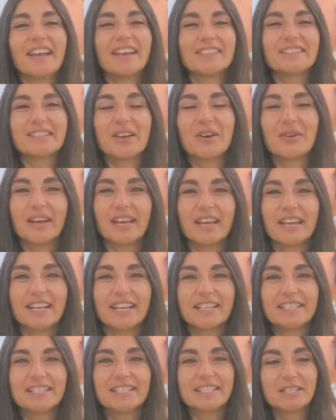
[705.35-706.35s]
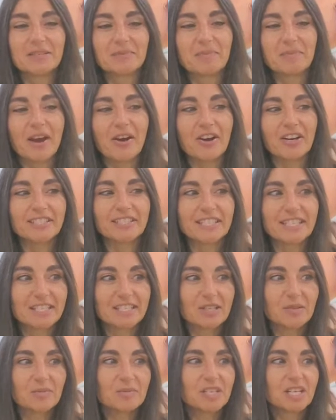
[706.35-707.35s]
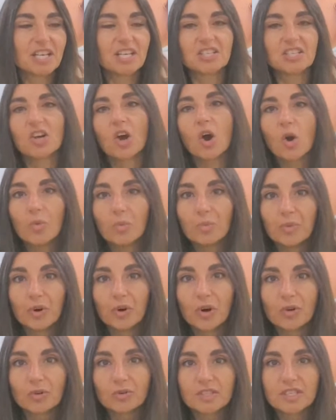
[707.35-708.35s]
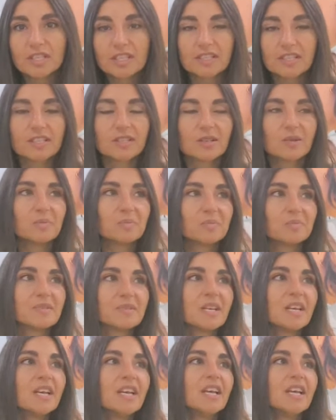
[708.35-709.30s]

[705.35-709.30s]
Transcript: And so it is disparate systems, it is homegrown systems,